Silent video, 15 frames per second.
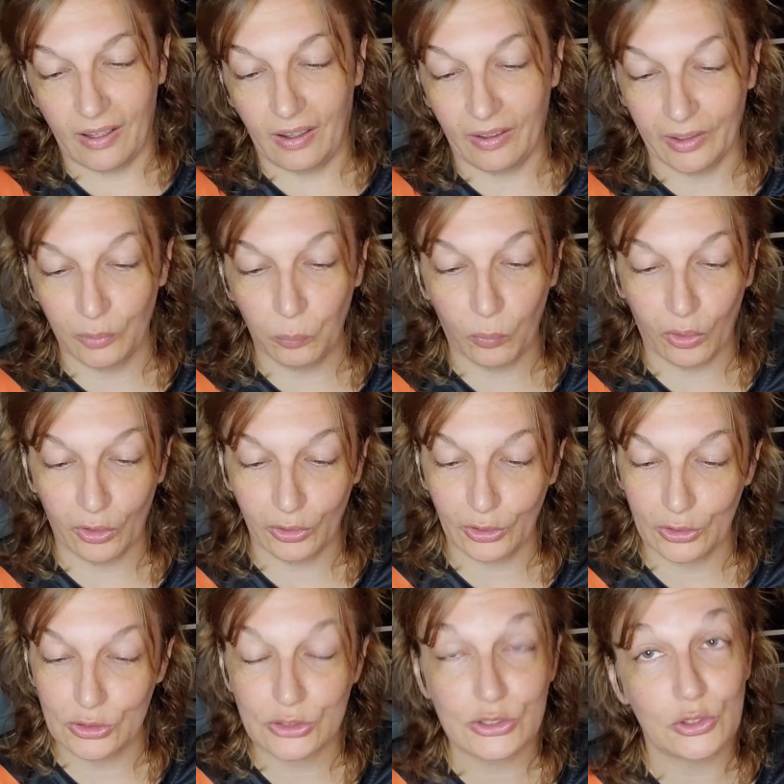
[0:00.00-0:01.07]
I work
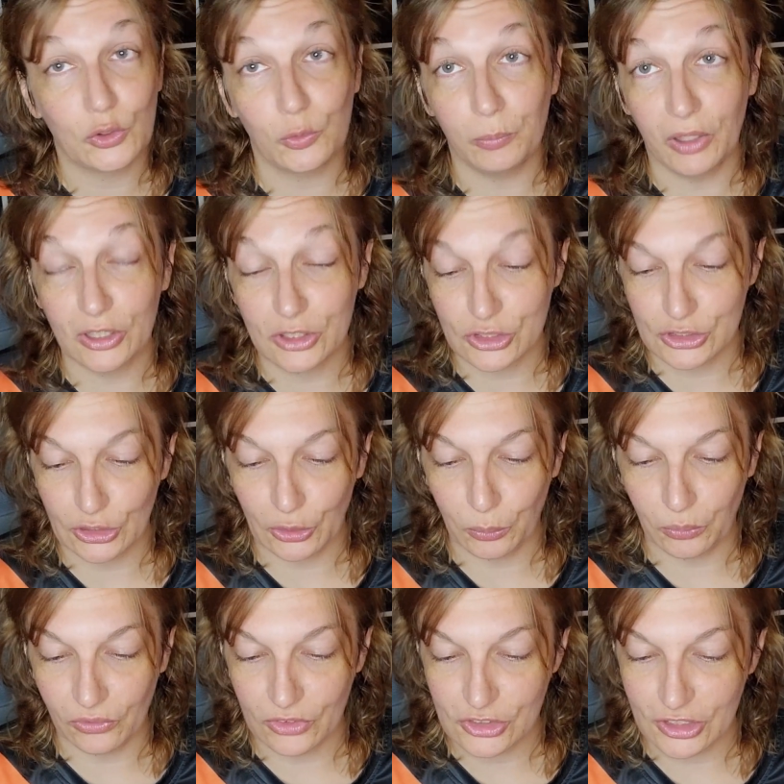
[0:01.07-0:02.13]
too much to go
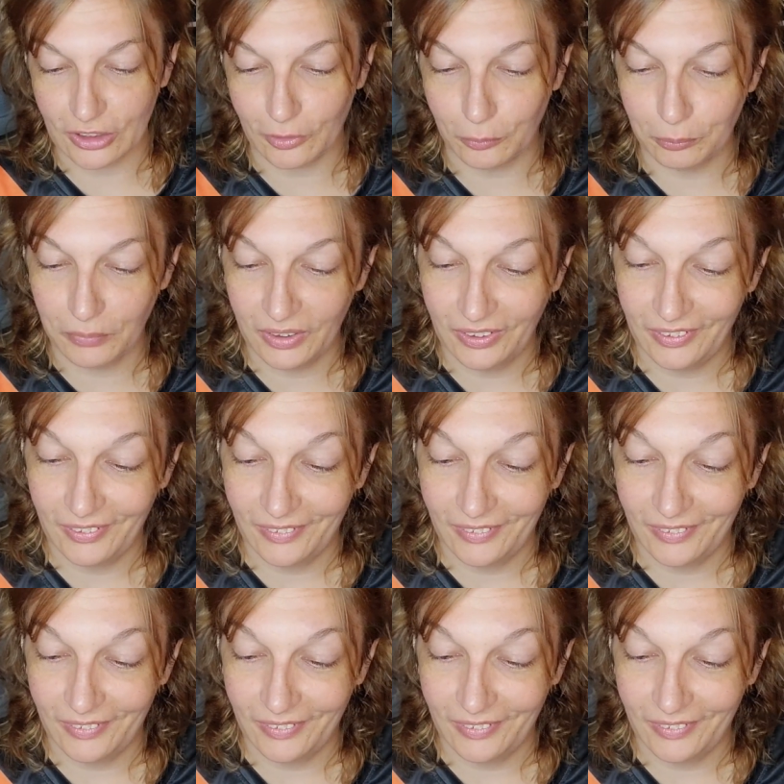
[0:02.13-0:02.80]
to the gym.